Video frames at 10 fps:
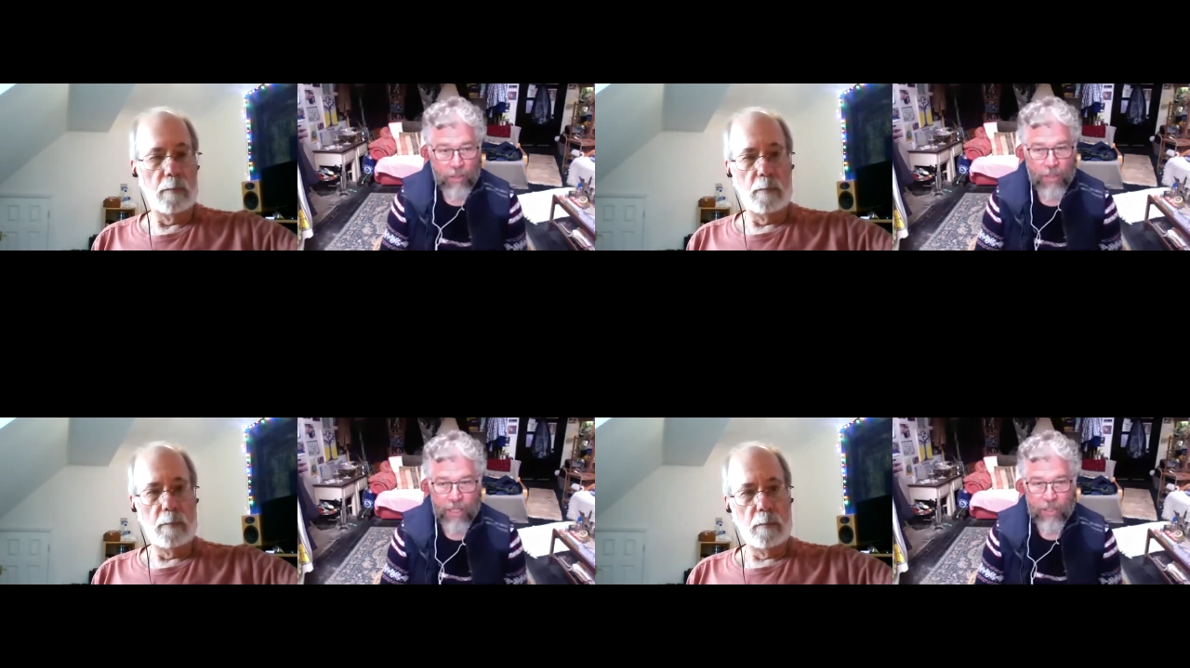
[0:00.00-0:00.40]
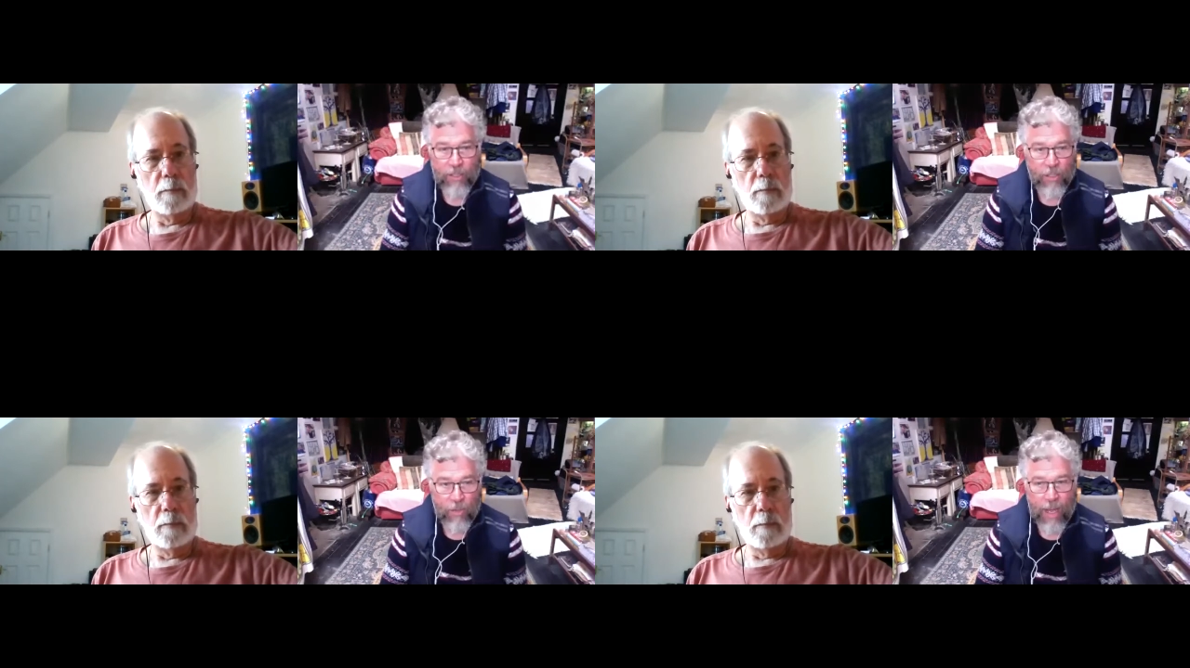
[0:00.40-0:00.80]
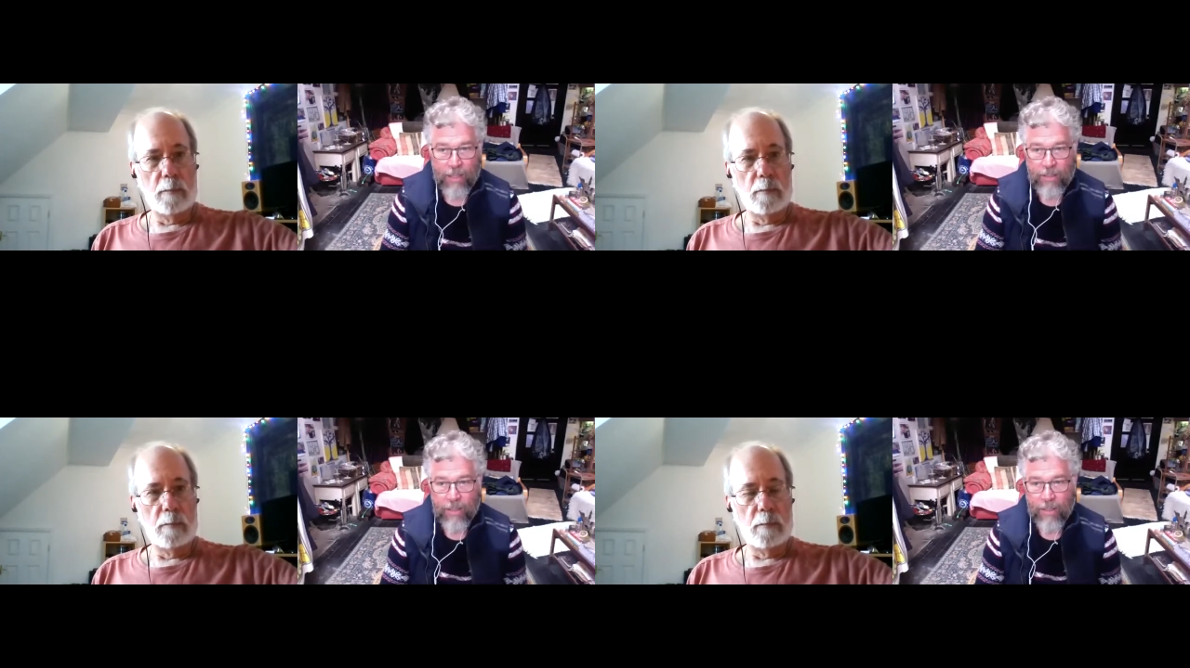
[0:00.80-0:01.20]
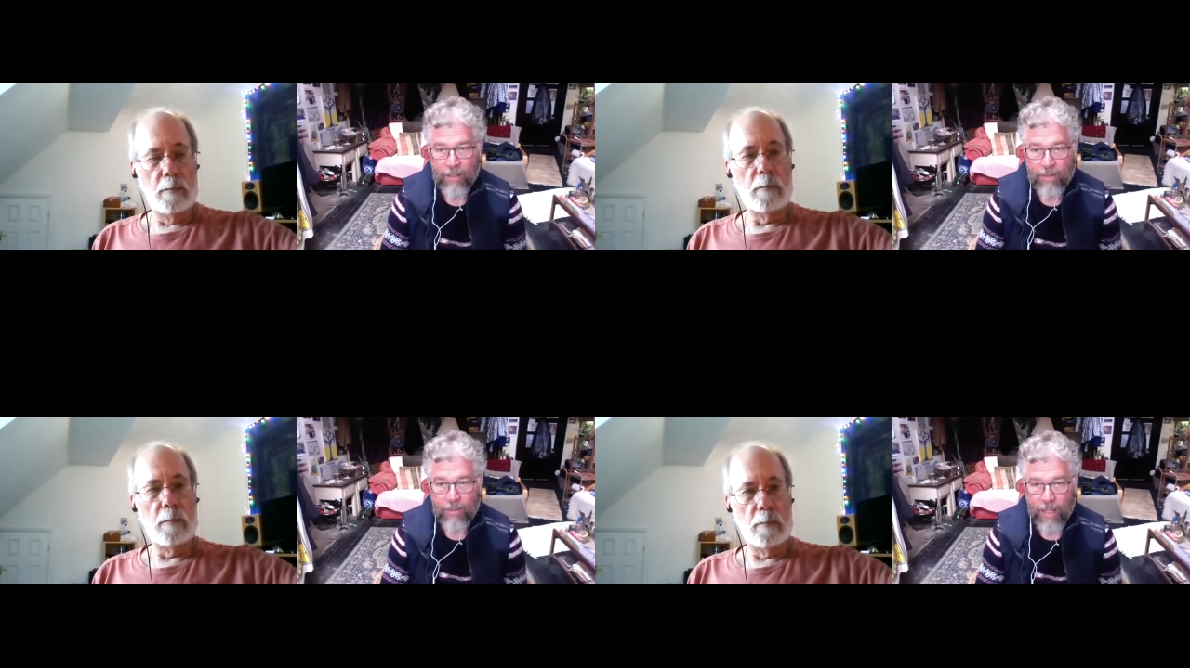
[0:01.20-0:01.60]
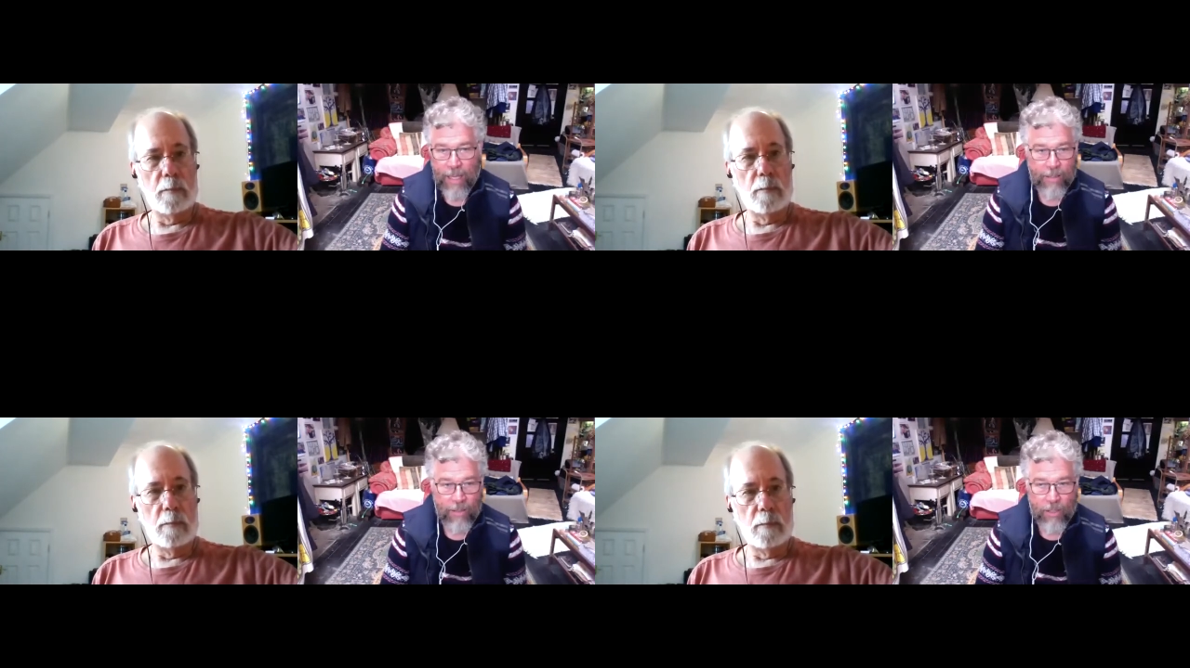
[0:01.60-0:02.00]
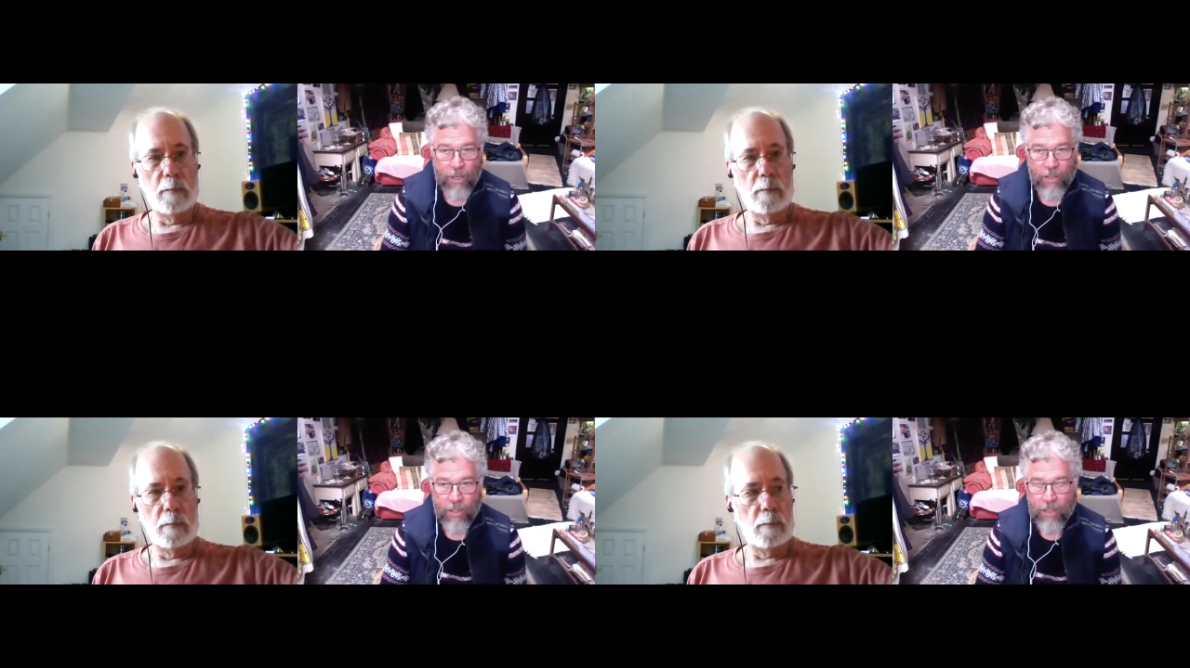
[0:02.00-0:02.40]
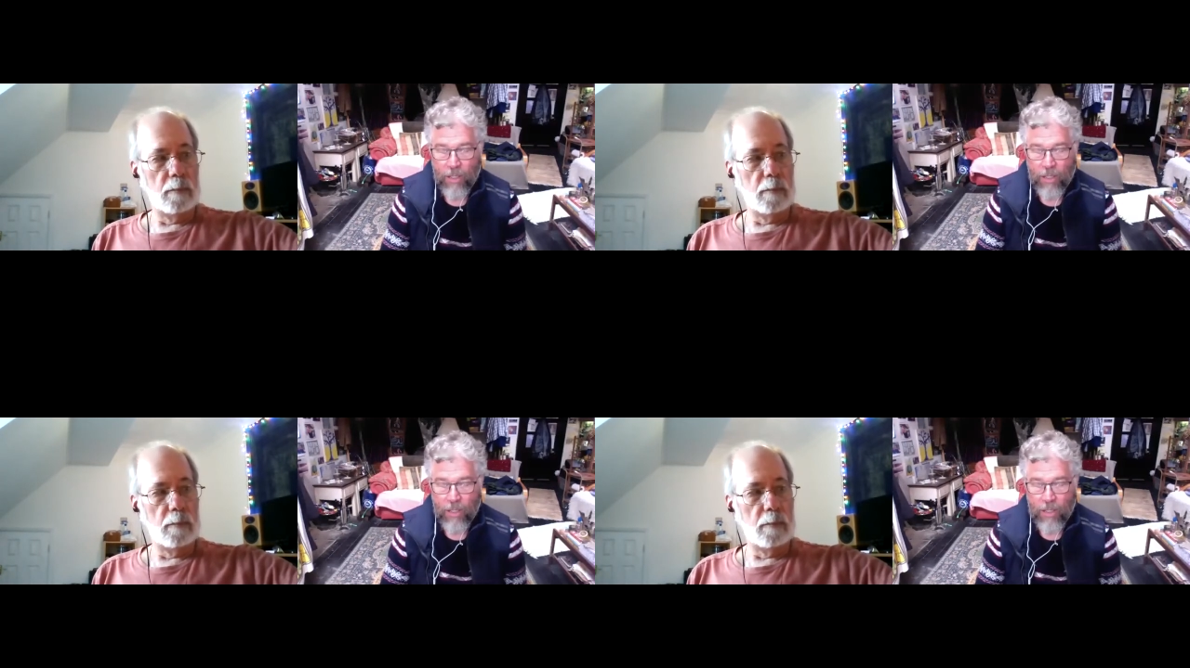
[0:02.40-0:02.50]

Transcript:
Speaker 1: places attract the light and the dark,